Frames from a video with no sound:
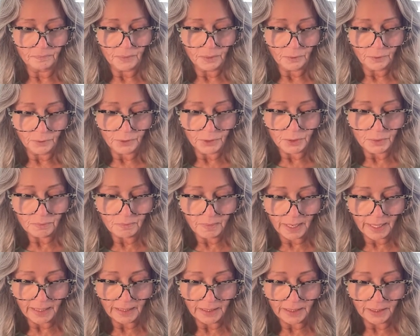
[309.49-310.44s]
or you
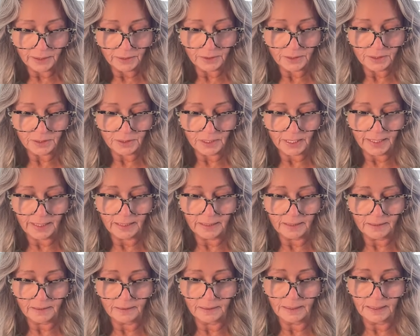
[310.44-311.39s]
might hear
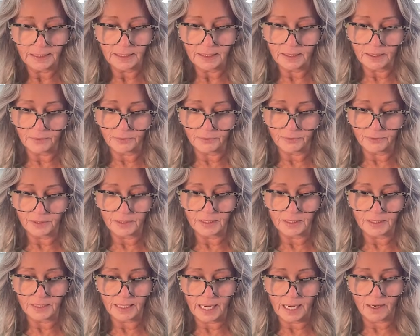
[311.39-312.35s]
slightly different
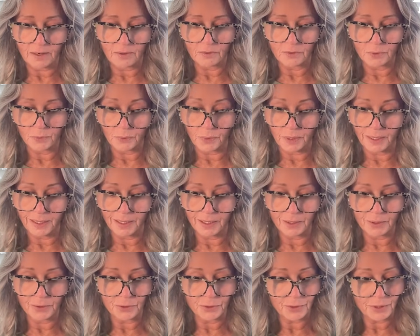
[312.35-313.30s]
sounds ringing
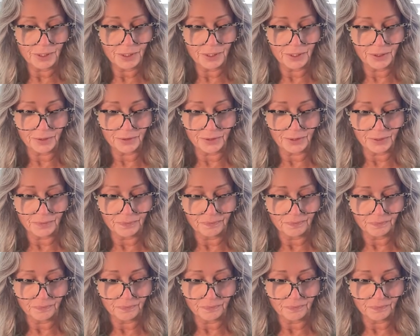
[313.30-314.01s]
in your ears.